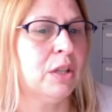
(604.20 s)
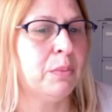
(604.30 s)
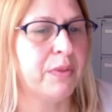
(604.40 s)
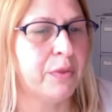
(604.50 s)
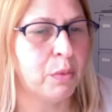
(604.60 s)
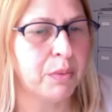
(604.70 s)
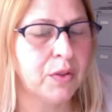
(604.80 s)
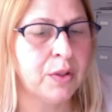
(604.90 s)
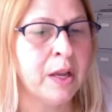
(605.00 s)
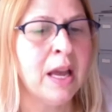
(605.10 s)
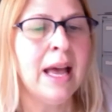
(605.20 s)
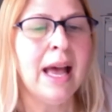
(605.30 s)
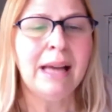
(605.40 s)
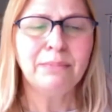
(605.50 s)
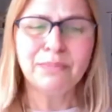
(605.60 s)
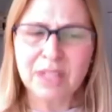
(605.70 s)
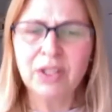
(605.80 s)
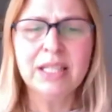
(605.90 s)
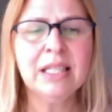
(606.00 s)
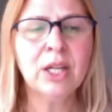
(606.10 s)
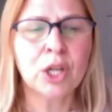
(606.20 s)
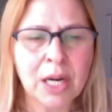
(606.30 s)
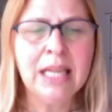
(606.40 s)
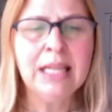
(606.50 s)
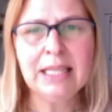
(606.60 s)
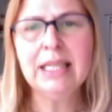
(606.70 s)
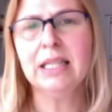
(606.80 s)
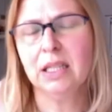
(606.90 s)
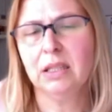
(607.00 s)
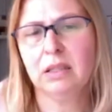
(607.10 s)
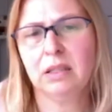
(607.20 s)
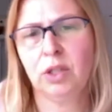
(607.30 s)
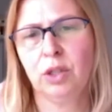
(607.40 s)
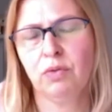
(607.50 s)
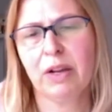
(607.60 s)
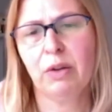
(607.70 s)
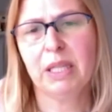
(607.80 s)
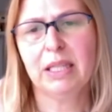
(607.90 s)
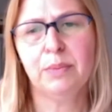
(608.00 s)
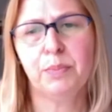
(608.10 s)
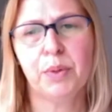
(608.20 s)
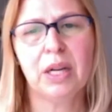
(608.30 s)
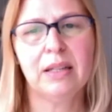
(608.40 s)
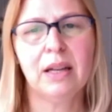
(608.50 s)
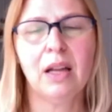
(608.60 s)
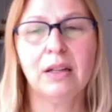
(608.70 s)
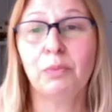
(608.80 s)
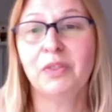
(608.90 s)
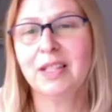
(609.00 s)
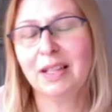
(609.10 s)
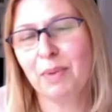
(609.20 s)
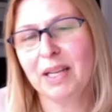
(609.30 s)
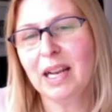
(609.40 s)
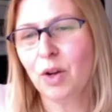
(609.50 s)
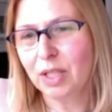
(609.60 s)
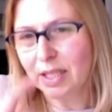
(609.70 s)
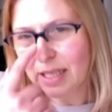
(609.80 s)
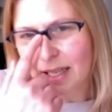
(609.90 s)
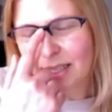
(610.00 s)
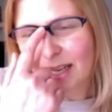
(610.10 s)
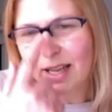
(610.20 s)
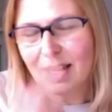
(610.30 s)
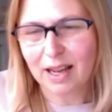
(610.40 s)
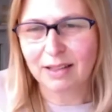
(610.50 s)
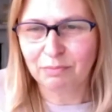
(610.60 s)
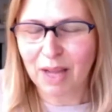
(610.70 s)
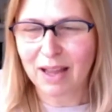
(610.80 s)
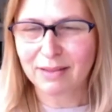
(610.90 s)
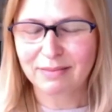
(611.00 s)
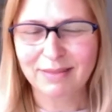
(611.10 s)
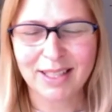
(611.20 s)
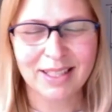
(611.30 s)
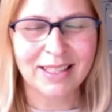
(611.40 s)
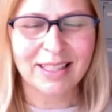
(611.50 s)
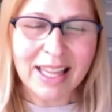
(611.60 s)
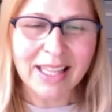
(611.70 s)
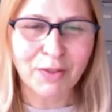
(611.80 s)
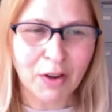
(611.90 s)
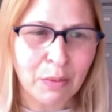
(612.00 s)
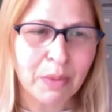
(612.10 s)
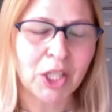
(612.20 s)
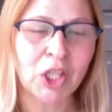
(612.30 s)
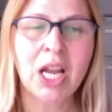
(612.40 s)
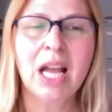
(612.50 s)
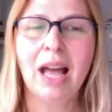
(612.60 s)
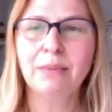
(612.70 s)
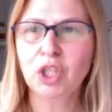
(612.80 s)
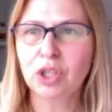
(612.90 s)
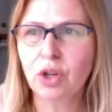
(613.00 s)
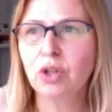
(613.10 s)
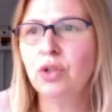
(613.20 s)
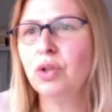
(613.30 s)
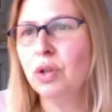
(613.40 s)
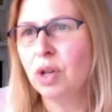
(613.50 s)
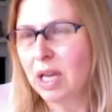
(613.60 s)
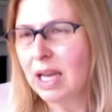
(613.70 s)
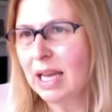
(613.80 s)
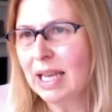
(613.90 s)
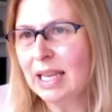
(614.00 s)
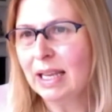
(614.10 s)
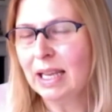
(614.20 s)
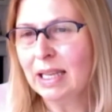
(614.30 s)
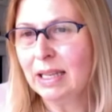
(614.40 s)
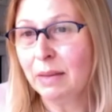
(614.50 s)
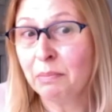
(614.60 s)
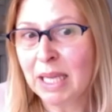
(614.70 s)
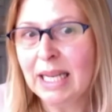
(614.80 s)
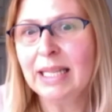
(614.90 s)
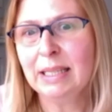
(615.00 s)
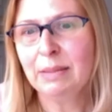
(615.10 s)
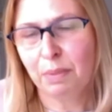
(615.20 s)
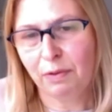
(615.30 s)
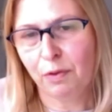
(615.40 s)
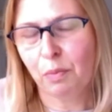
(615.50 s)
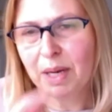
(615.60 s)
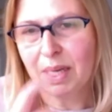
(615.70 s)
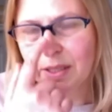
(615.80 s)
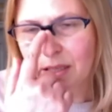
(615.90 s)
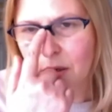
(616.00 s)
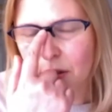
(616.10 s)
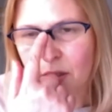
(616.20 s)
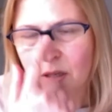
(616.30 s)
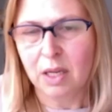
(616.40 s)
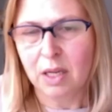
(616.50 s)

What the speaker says: and performance. There is a great deal to recommend this book, and obviously by now it is clear that I like it very much. I'm just going to, in a minute, before passing on